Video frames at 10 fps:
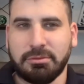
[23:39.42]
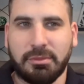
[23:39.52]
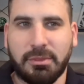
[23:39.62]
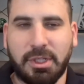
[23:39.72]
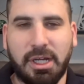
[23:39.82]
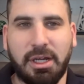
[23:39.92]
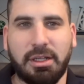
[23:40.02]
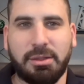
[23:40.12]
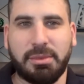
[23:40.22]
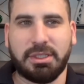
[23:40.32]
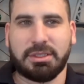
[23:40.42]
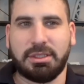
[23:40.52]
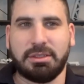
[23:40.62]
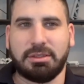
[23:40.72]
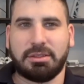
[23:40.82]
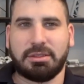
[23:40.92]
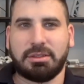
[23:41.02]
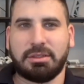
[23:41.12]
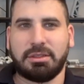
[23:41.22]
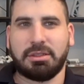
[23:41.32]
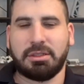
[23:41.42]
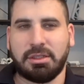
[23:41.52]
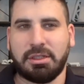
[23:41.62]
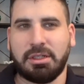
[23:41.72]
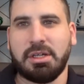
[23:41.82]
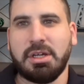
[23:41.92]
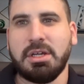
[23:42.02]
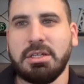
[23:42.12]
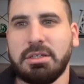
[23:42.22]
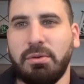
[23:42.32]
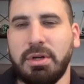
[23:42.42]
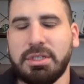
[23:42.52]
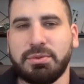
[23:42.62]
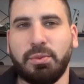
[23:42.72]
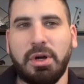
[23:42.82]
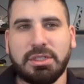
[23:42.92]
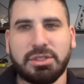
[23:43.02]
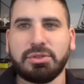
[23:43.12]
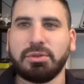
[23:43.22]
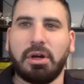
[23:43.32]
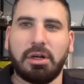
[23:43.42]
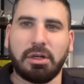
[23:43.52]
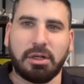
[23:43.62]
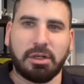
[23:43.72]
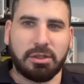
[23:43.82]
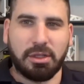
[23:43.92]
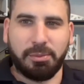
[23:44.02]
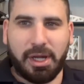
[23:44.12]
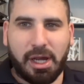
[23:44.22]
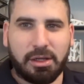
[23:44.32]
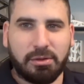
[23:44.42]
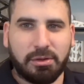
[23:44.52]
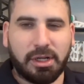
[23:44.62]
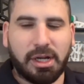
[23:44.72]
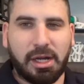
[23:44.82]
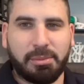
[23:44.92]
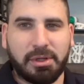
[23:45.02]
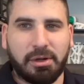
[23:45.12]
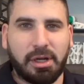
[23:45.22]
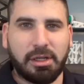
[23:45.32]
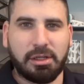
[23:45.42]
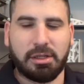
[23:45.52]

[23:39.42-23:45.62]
Yeah, that makes sense. So what's stronger, the patent or the copyright